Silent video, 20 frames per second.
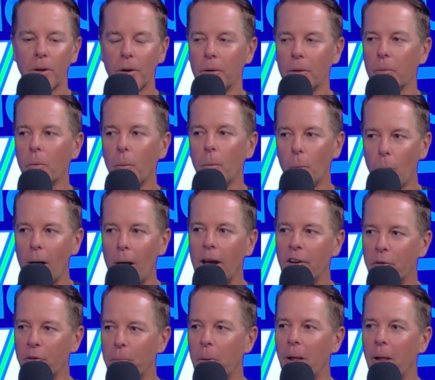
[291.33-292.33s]

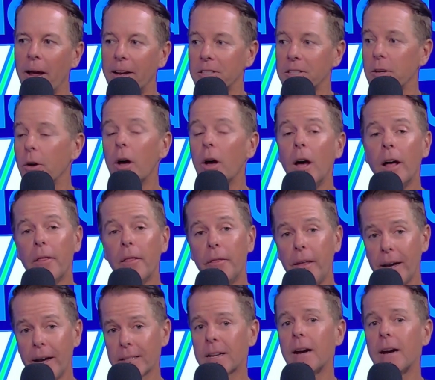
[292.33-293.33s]
way of playing. So
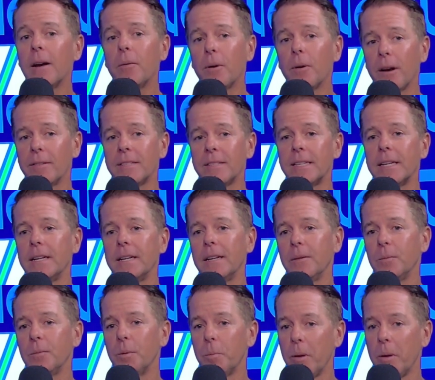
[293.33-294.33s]
that's kind of what I've
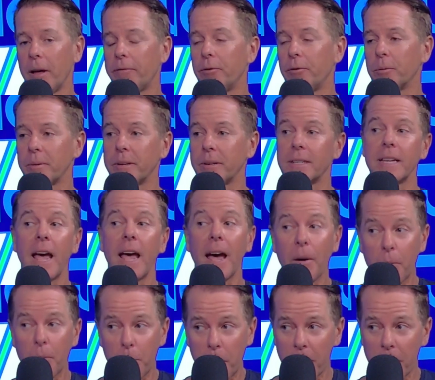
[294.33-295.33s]
seen with platform tennis
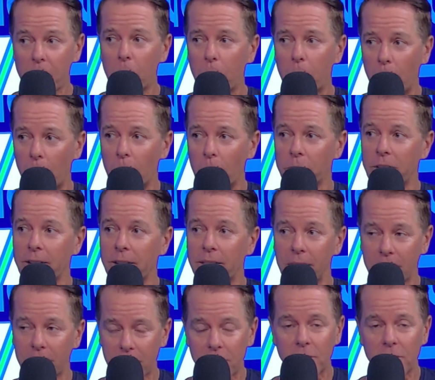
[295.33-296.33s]
and with pickleball, which I
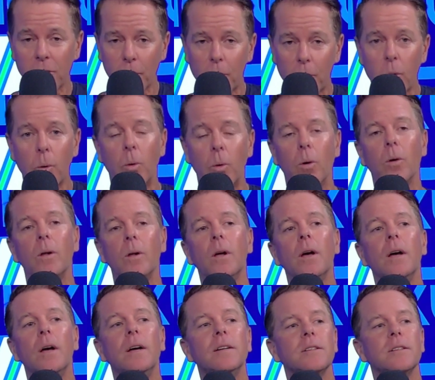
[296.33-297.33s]
think is so cool.
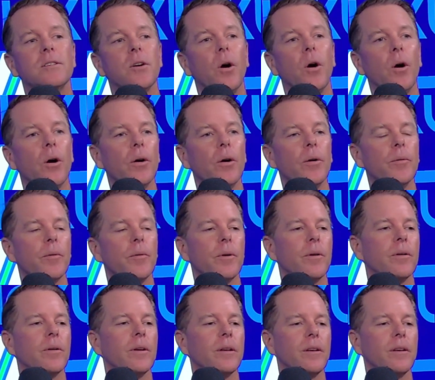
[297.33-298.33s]
So,
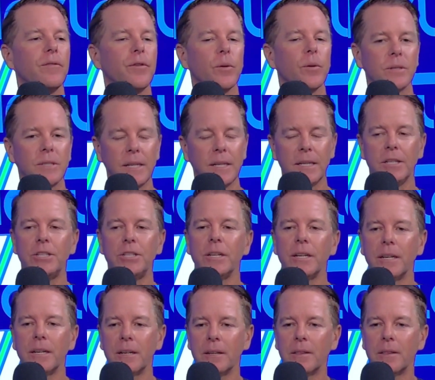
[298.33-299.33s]
if you were
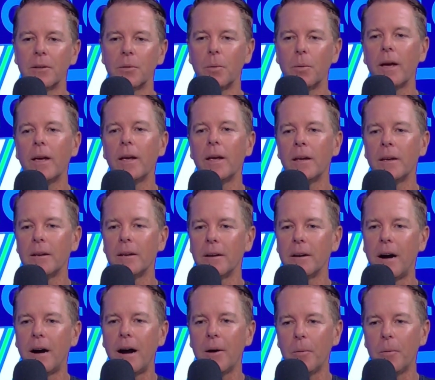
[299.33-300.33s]
teaching the way
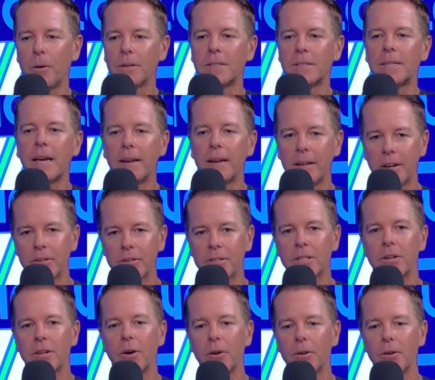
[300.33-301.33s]
I was 10
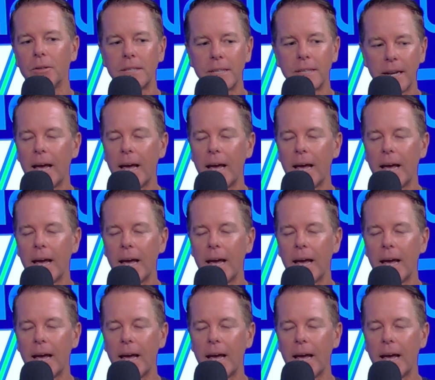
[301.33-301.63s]
years ago